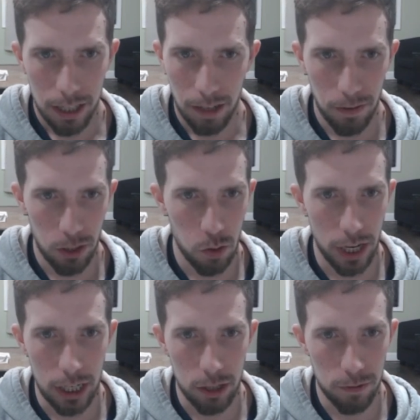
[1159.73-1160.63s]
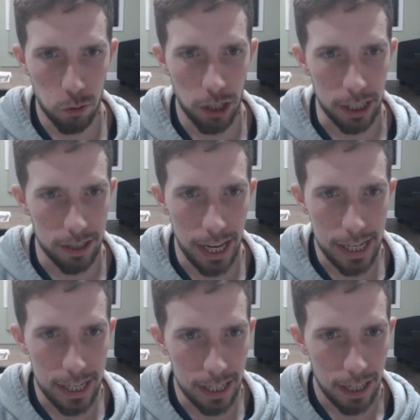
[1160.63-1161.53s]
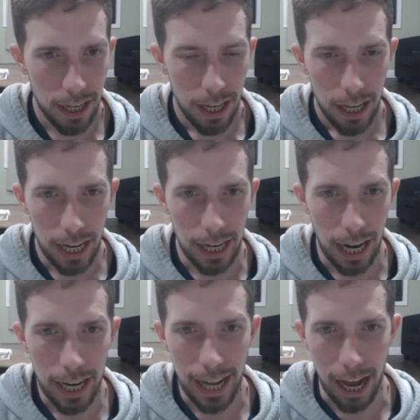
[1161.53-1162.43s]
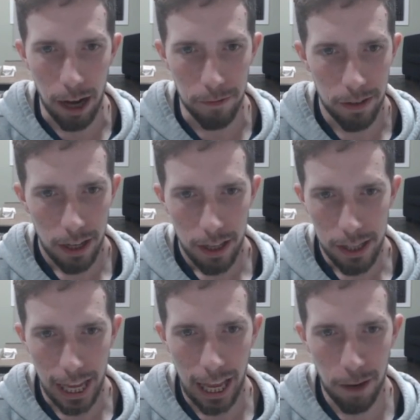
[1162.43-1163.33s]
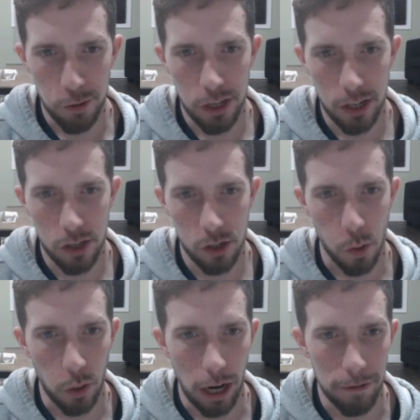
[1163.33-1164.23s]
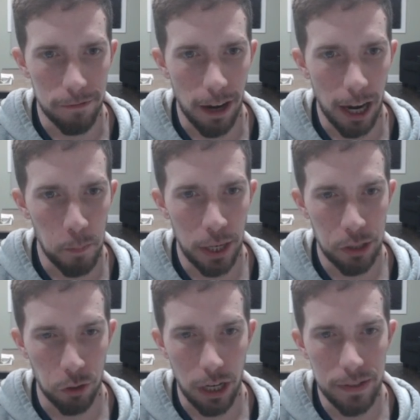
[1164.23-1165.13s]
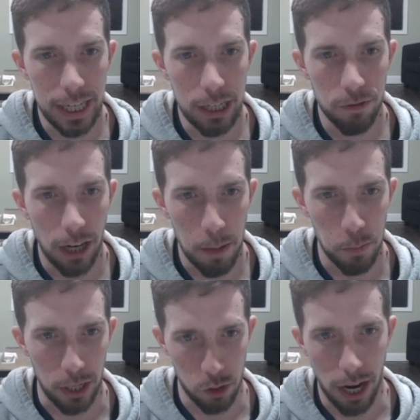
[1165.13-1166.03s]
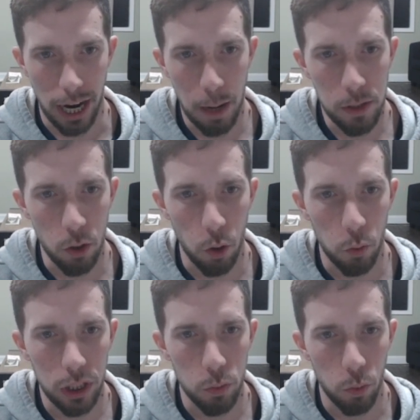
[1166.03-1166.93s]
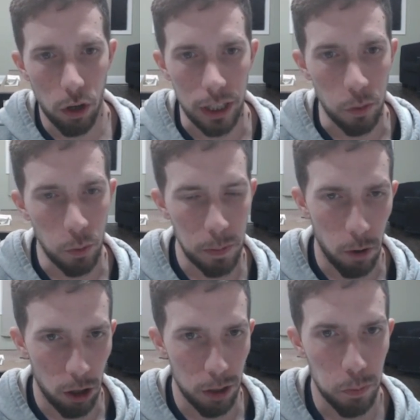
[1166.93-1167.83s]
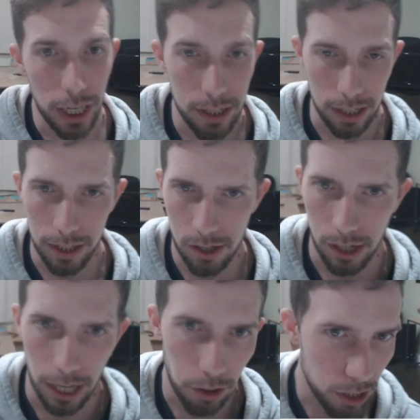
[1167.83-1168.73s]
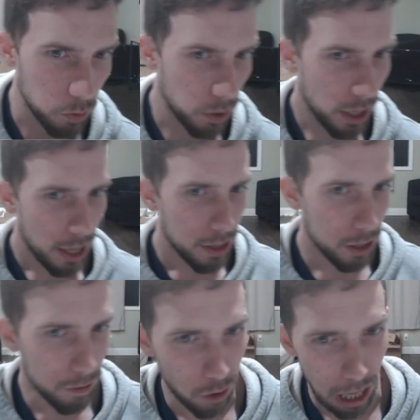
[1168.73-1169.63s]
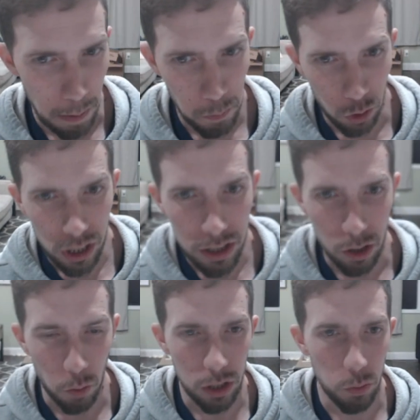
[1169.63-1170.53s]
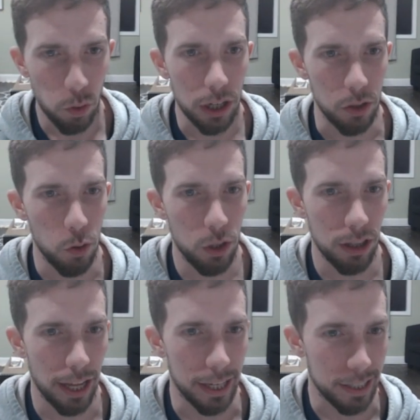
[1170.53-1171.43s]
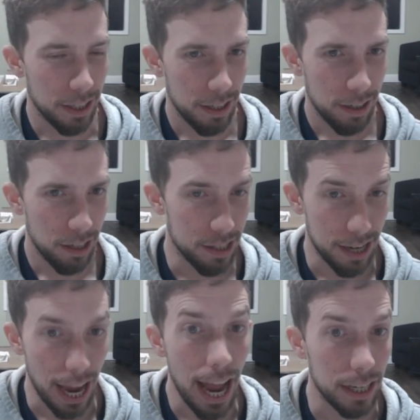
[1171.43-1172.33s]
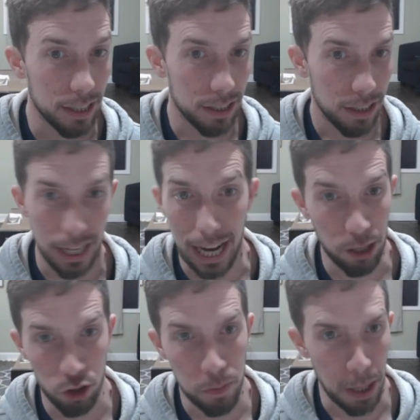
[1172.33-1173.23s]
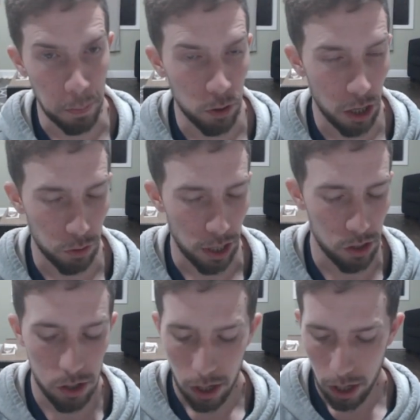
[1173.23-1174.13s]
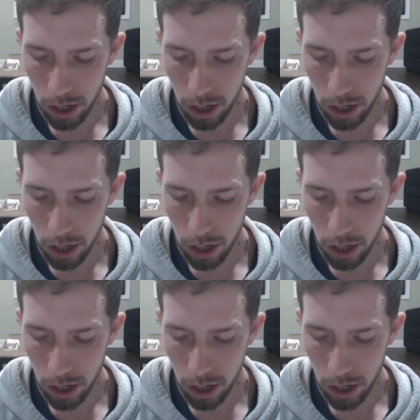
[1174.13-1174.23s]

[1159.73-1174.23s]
If he goes h4, I take it. And I have the f6 or f5 breaks, or even the h5 breaks. I'm the only one with pawn breaks in this scenario. Therefore, I'm really the only one who can, like, attack and actually make progress.